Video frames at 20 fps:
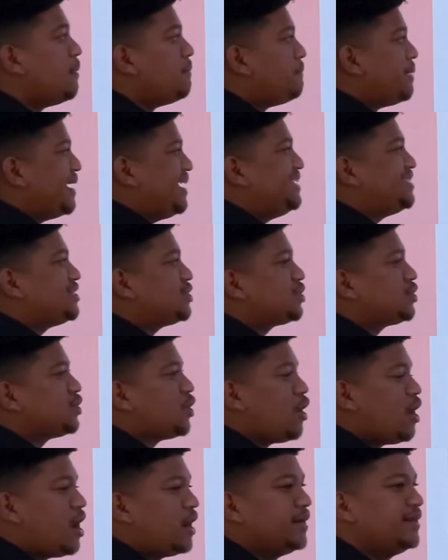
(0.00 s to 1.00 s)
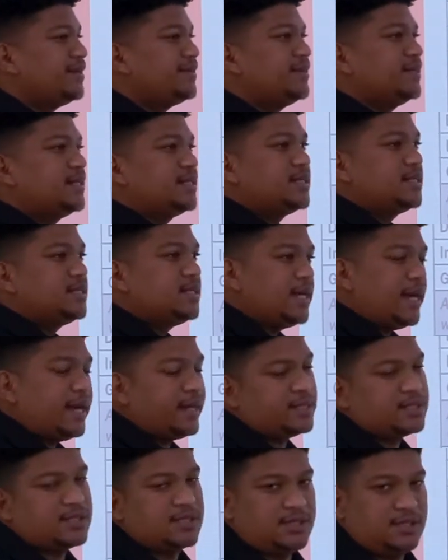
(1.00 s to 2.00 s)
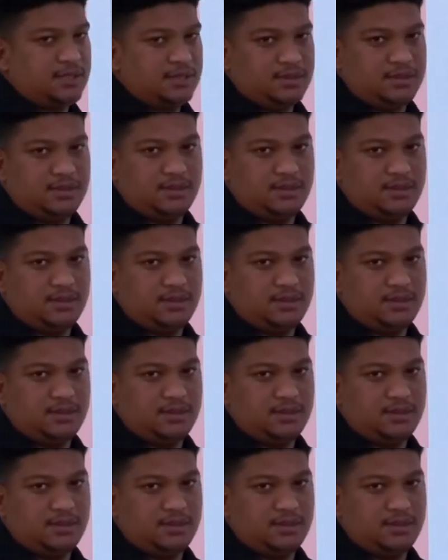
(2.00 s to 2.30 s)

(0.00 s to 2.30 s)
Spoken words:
based on the text.